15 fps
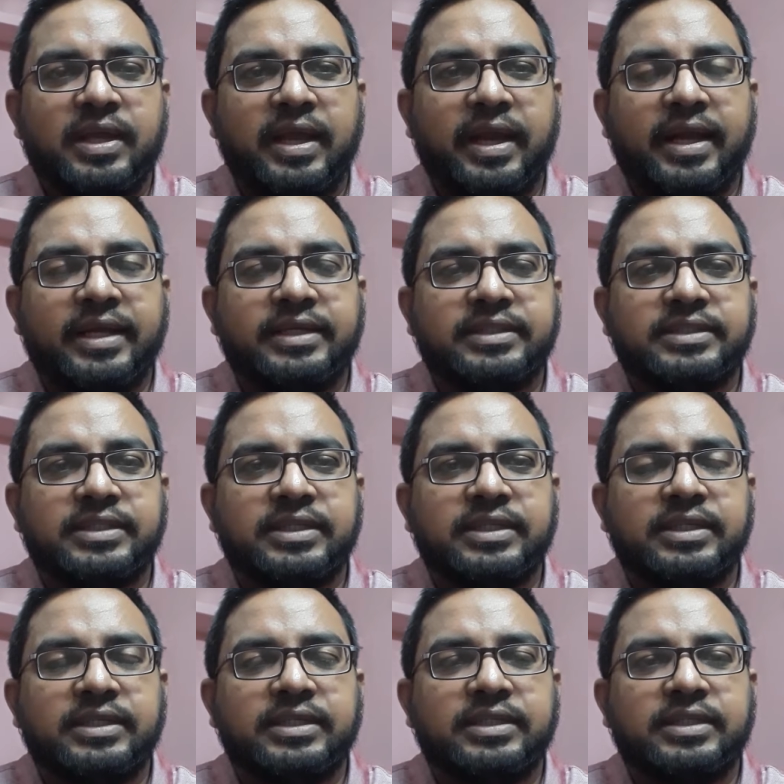and
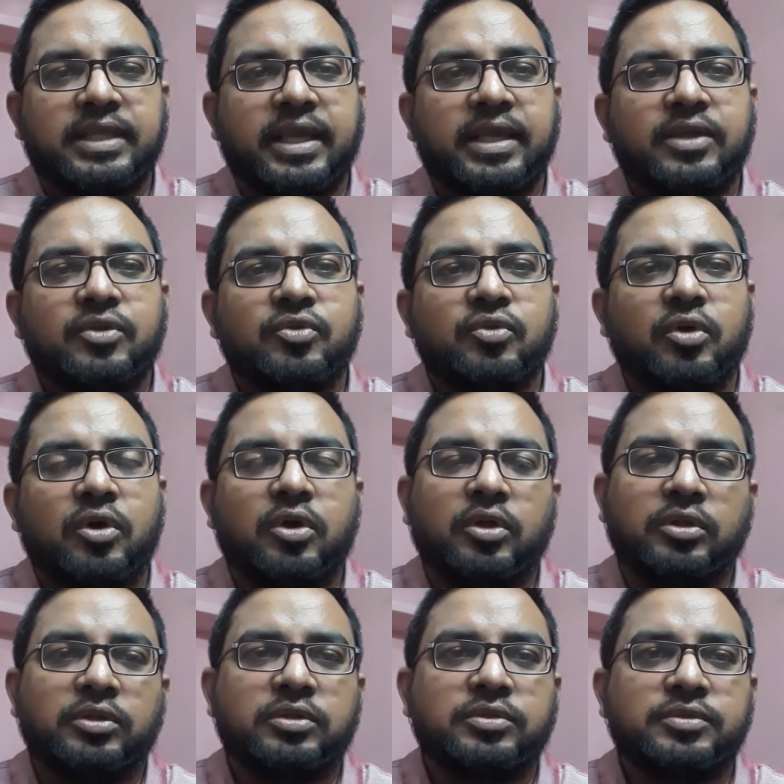thank you
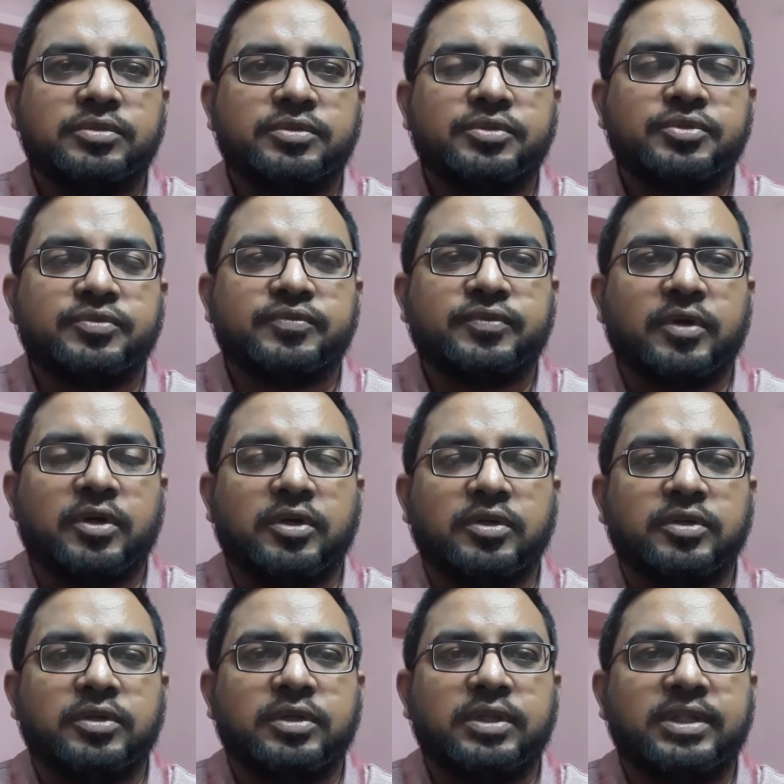all for
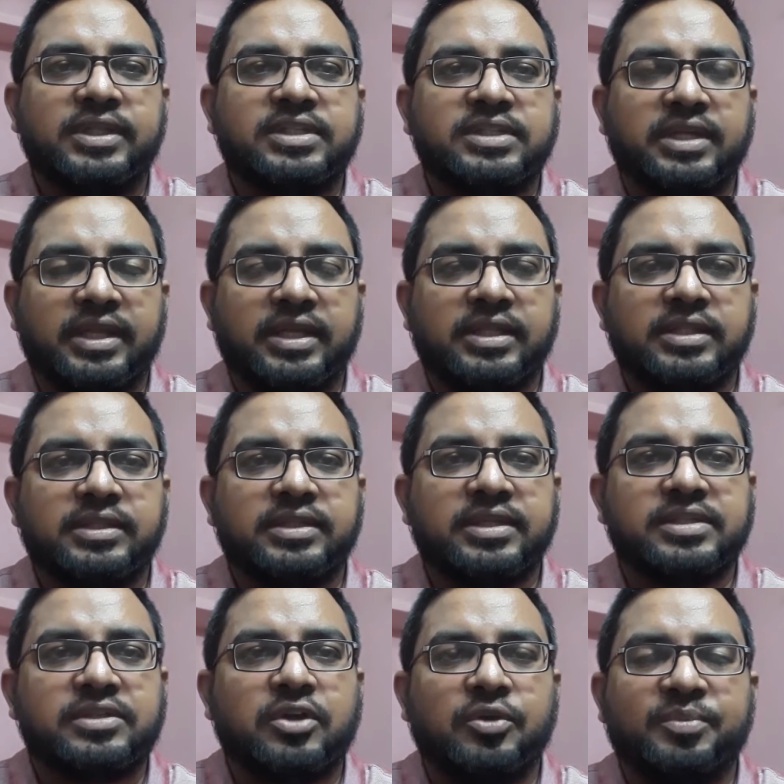listening
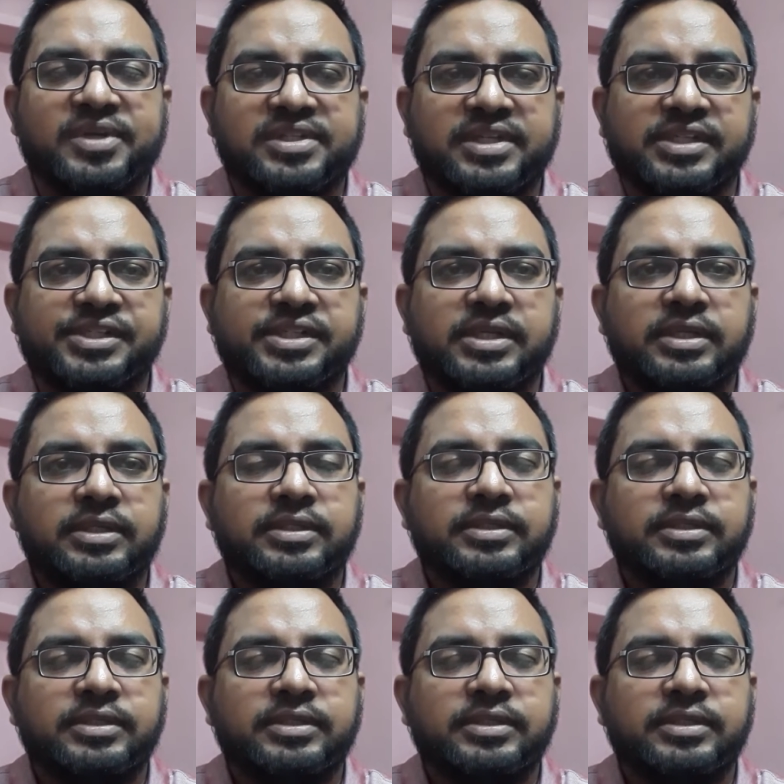this conversation.